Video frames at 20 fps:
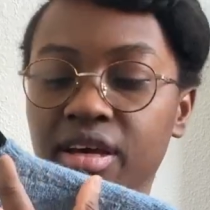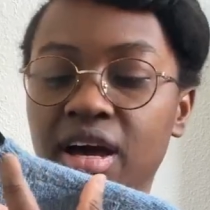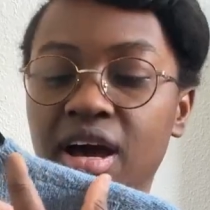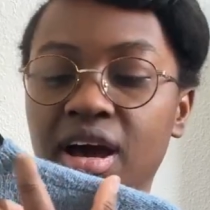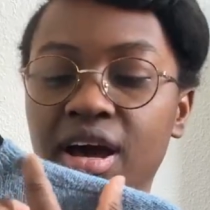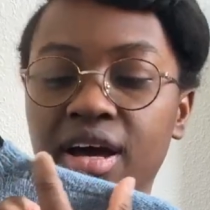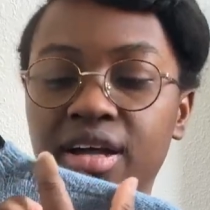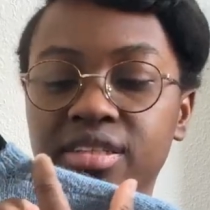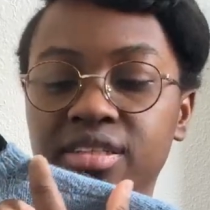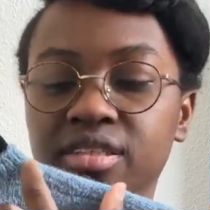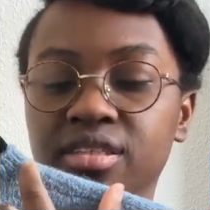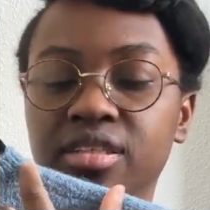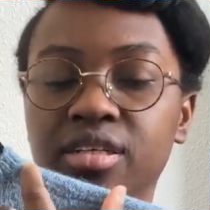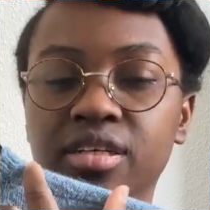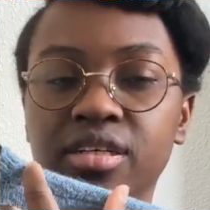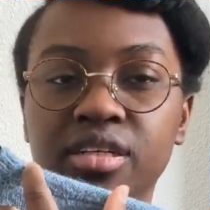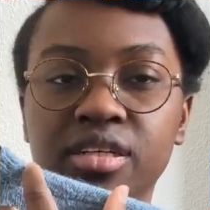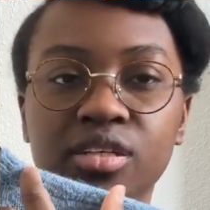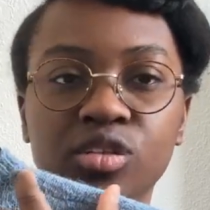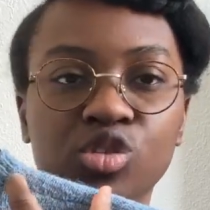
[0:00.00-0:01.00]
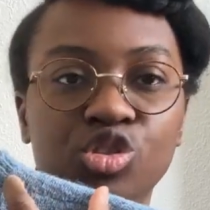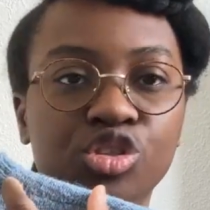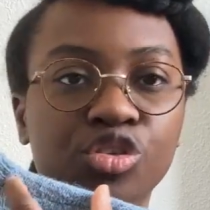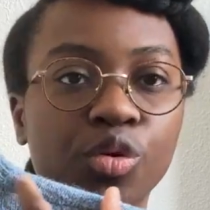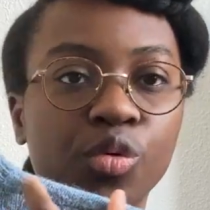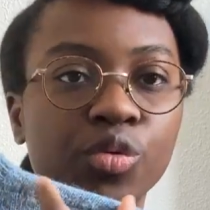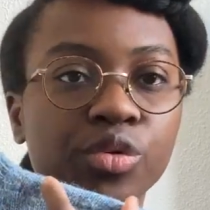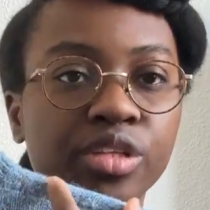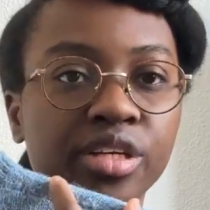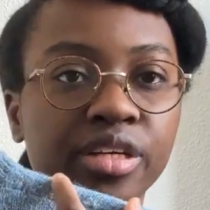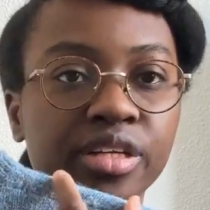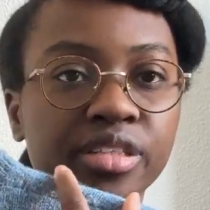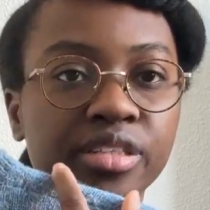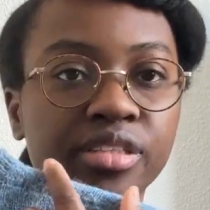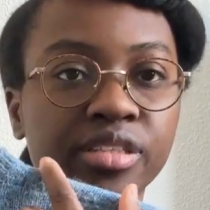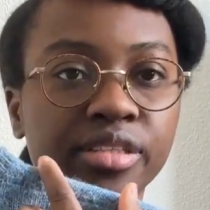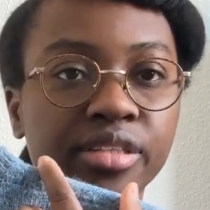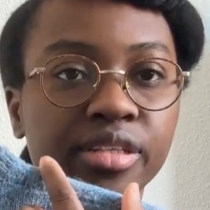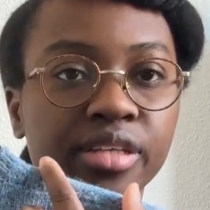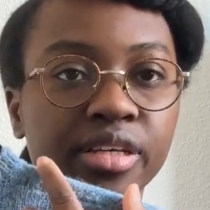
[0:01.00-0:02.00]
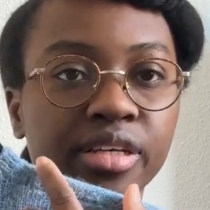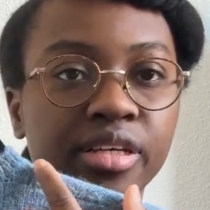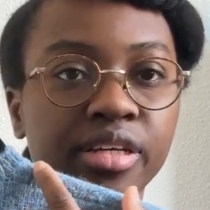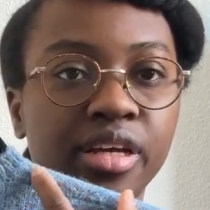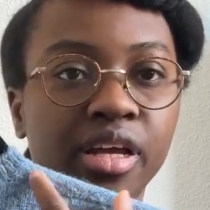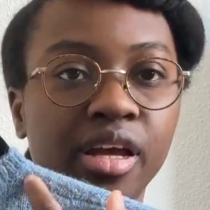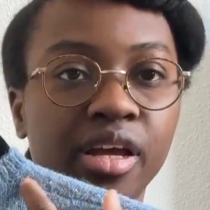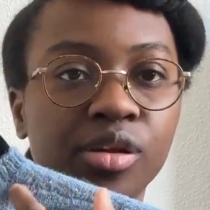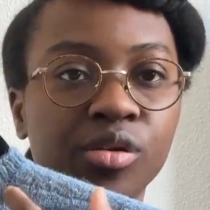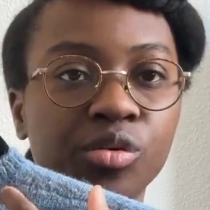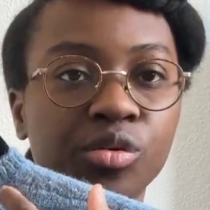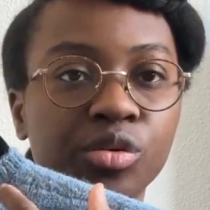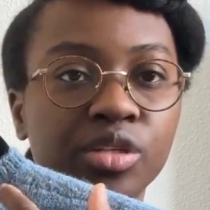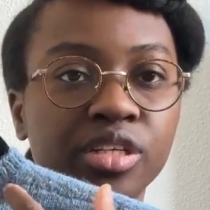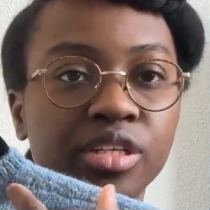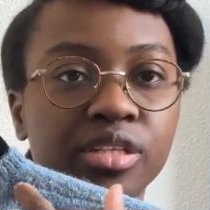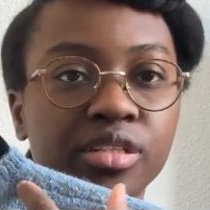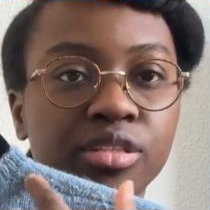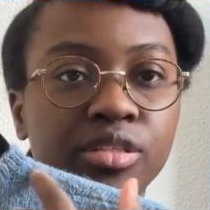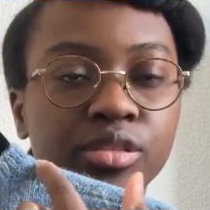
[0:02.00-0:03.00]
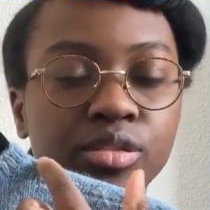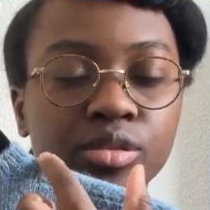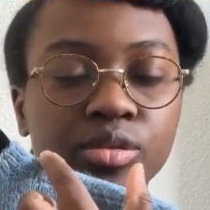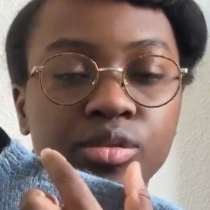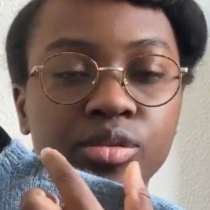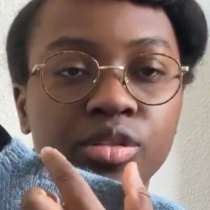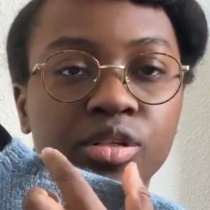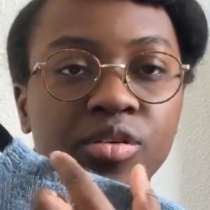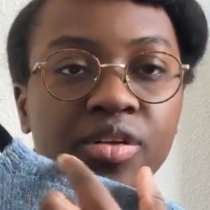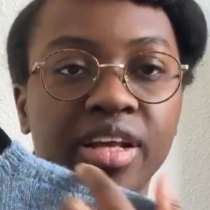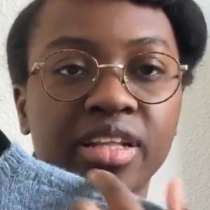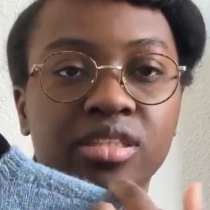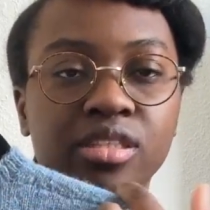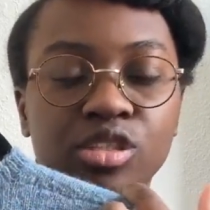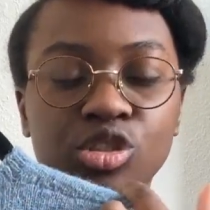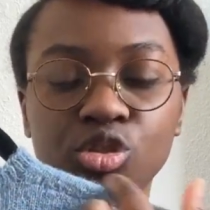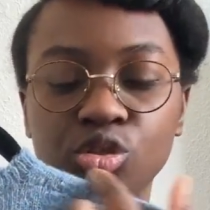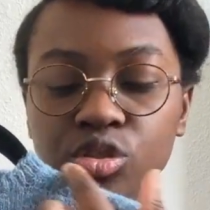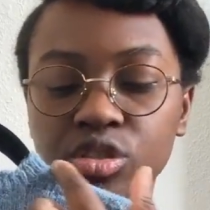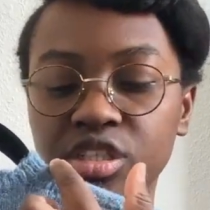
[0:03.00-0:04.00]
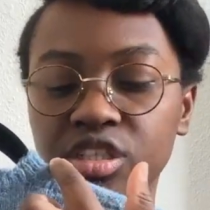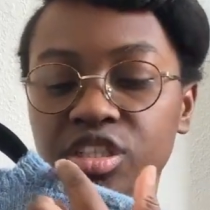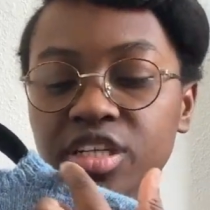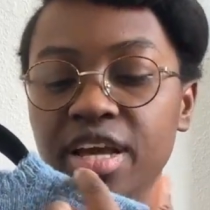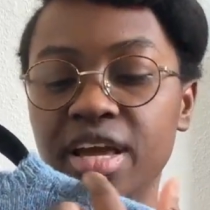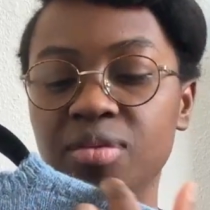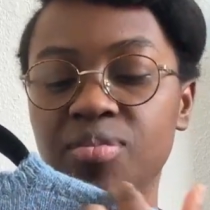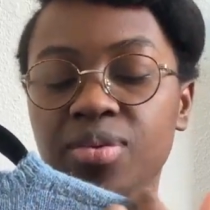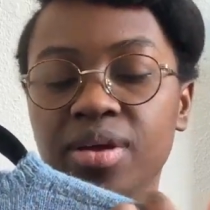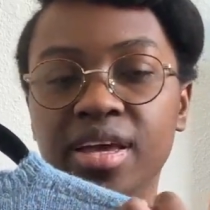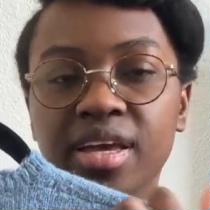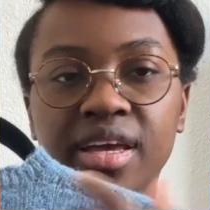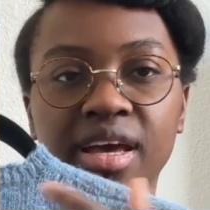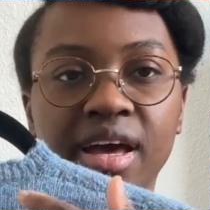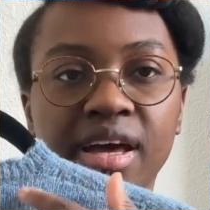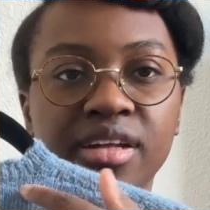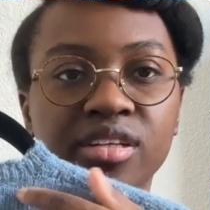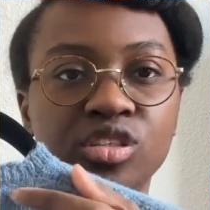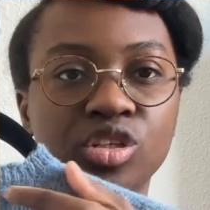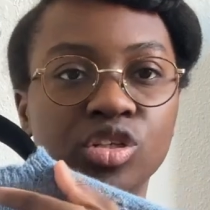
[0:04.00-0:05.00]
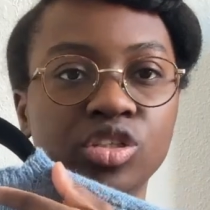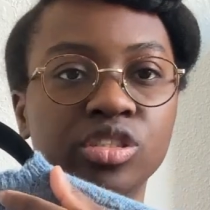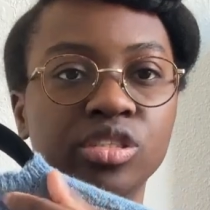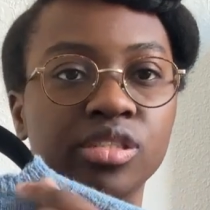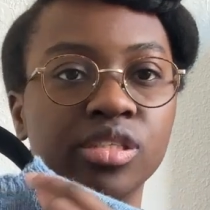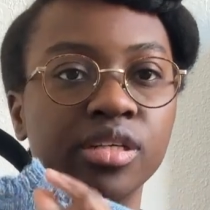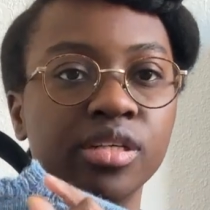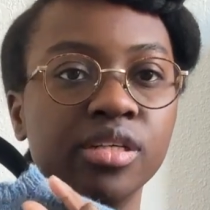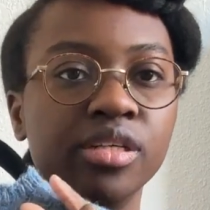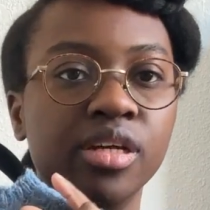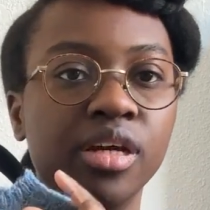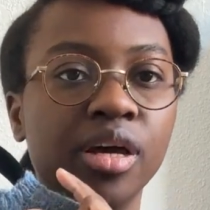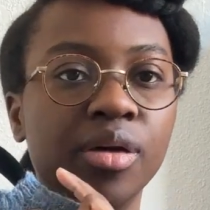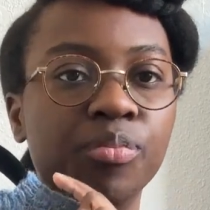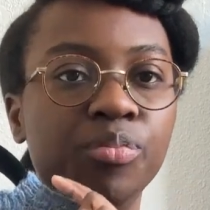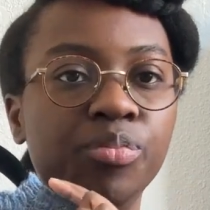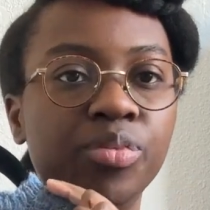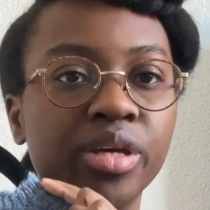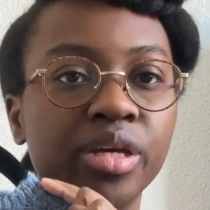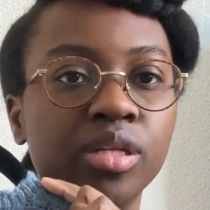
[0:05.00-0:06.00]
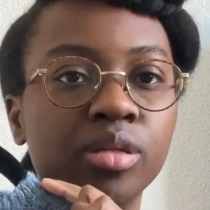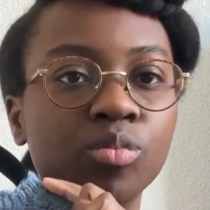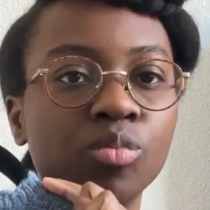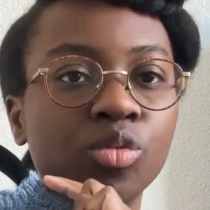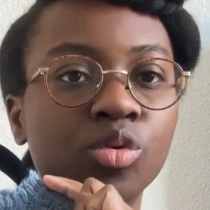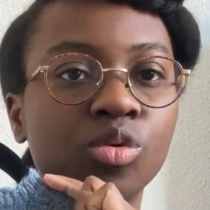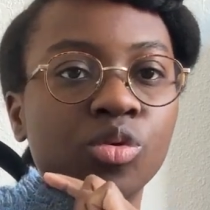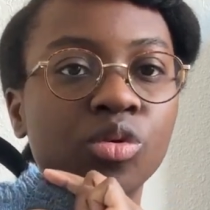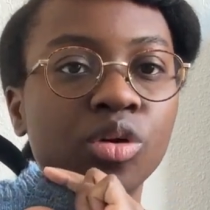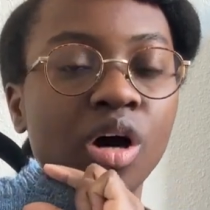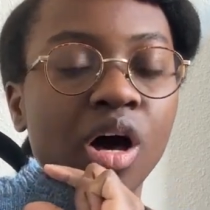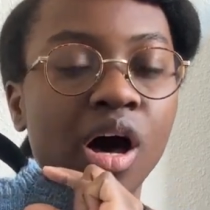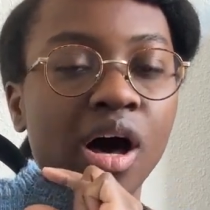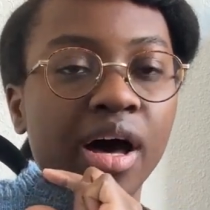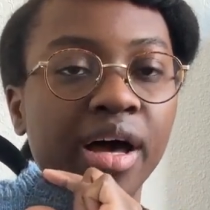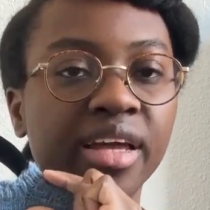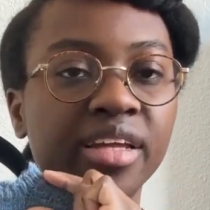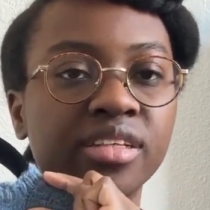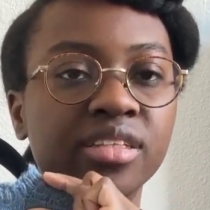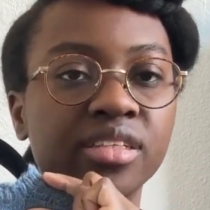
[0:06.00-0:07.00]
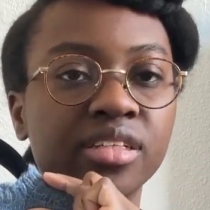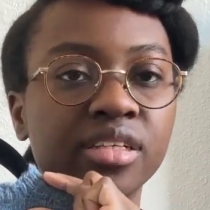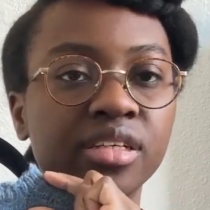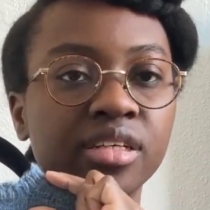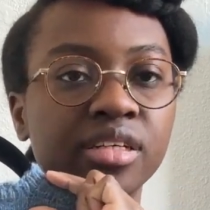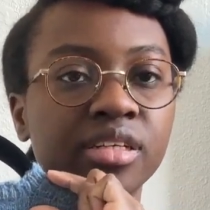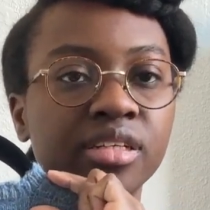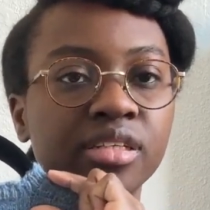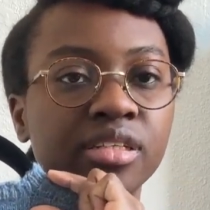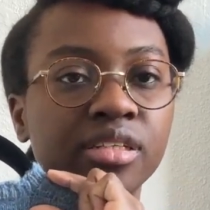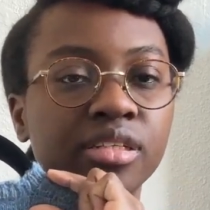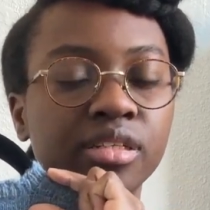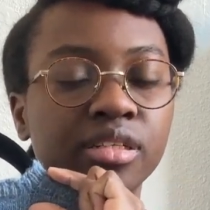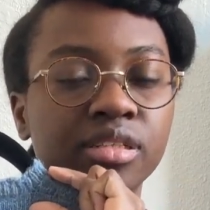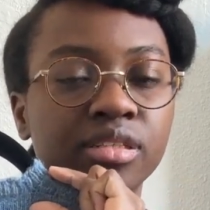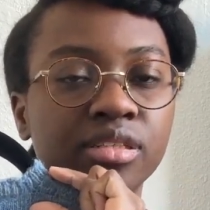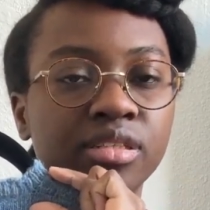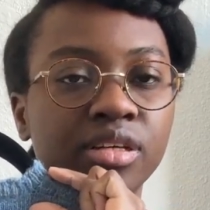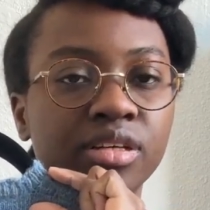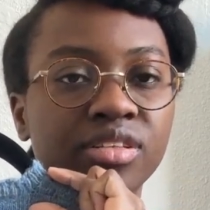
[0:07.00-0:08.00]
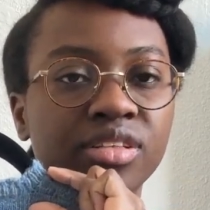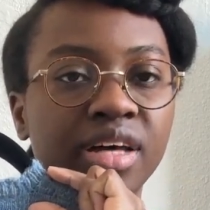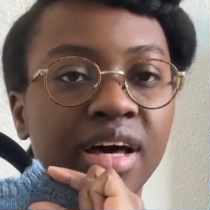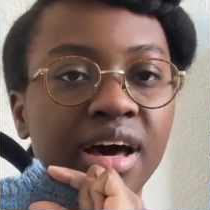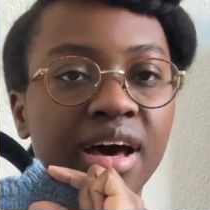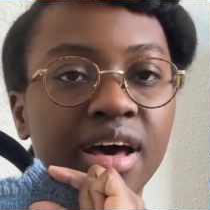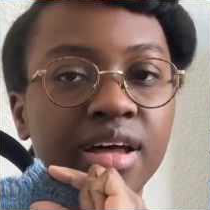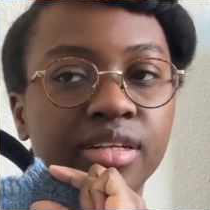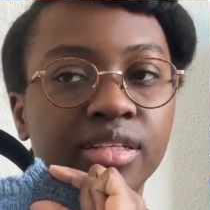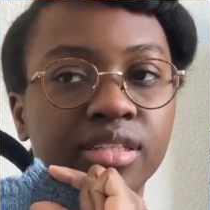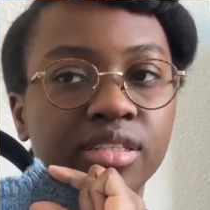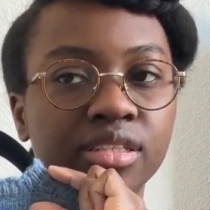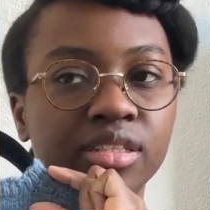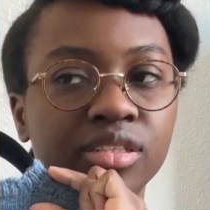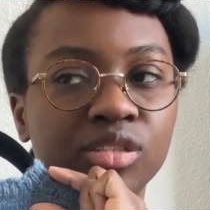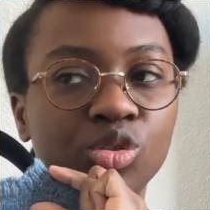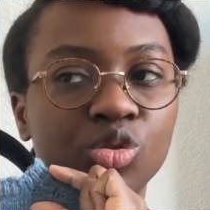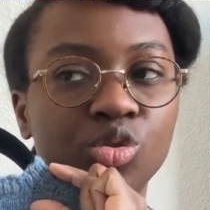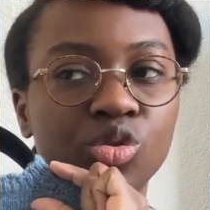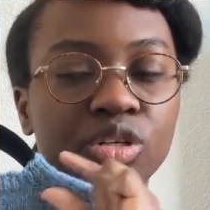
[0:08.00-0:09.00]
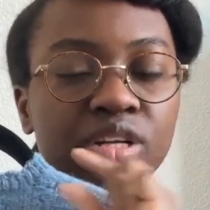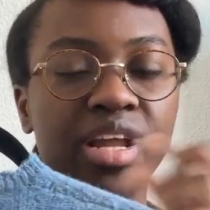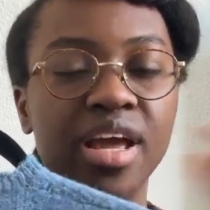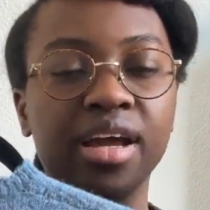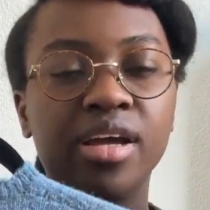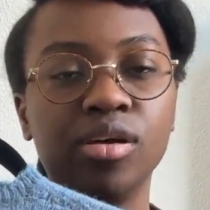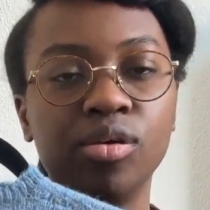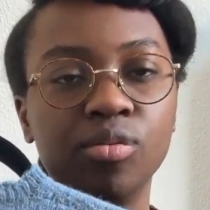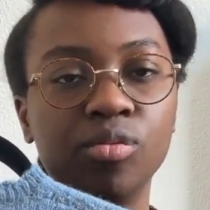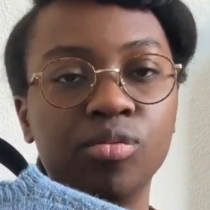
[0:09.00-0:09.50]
at the shoulders in order to create the shoulder shaping, and just a bit more height so that your neck,